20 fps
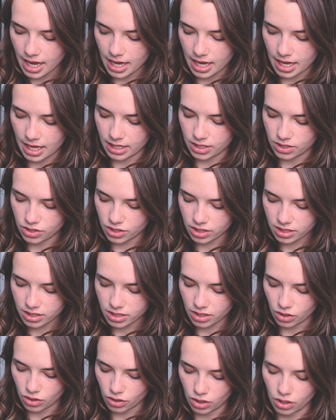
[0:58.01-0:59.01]
and it's
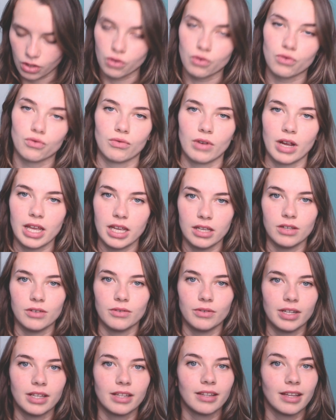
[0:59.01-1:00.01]
just a great
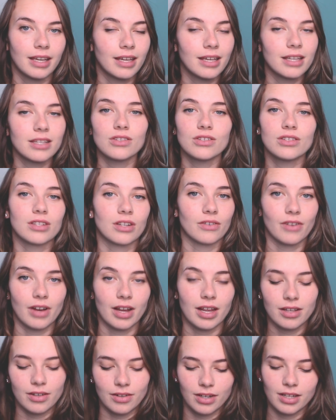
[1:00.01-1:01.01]
unit. Like, it's just a
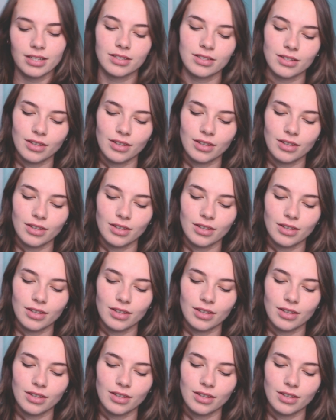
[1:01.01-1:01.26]
great unit.